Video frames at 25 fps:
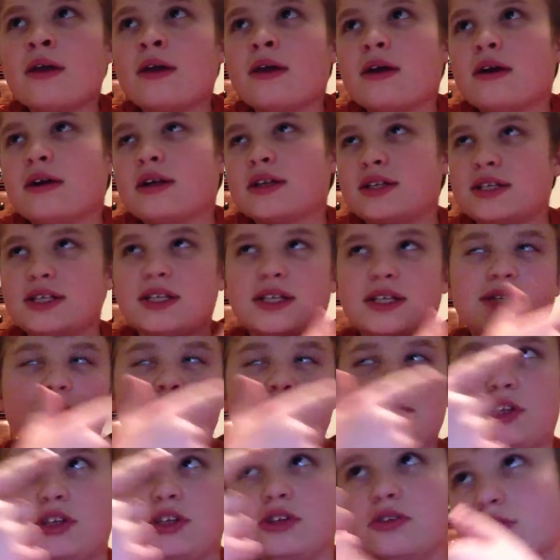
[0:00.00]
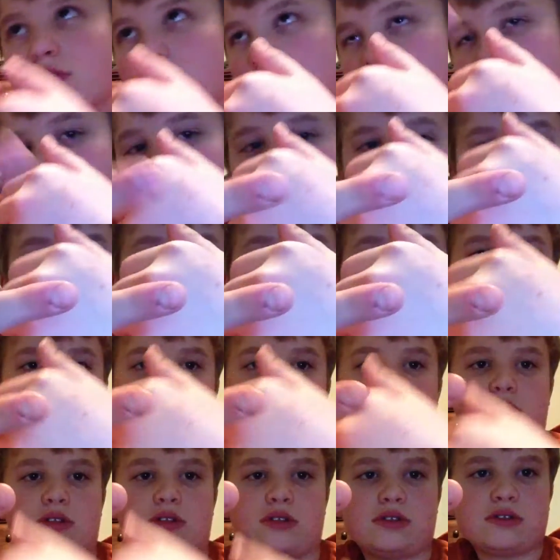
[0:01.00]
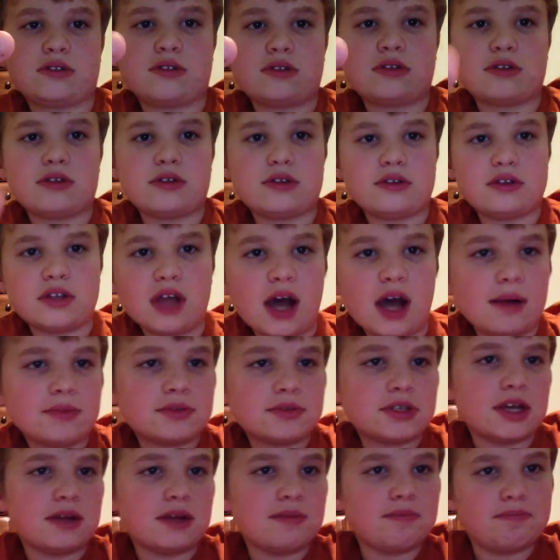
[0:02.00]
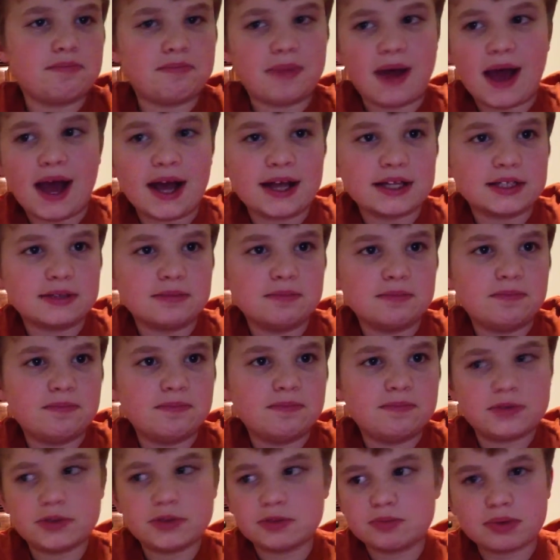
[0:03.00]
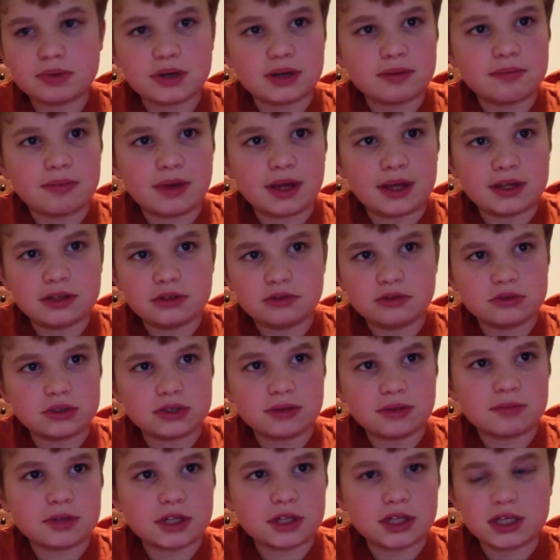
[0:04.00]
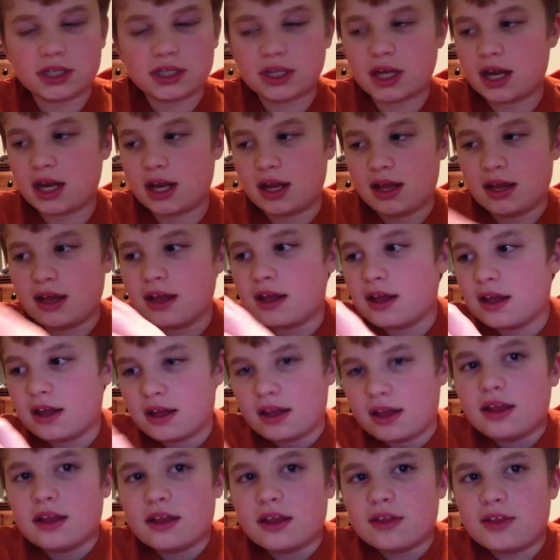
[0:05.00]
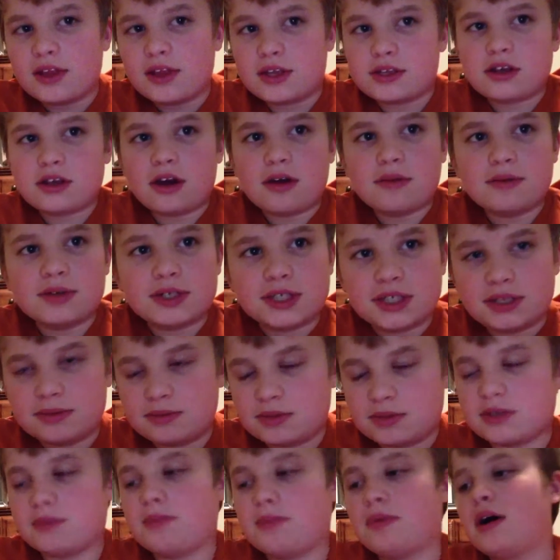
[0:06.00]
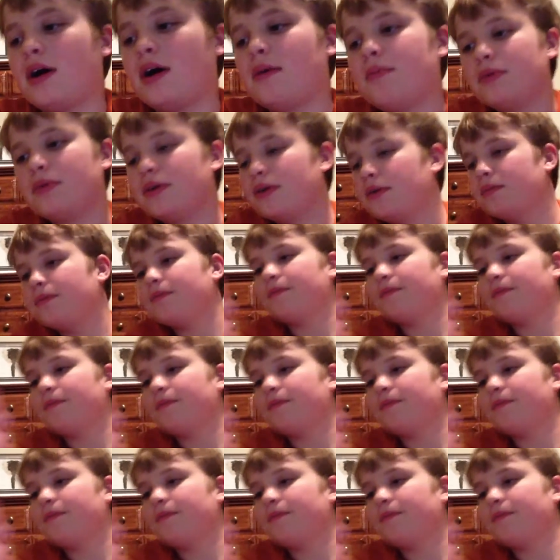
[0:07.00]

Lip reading: let's say some of the YouTube videos on top 10 bass spring baits or something like that, this always seems to pop up.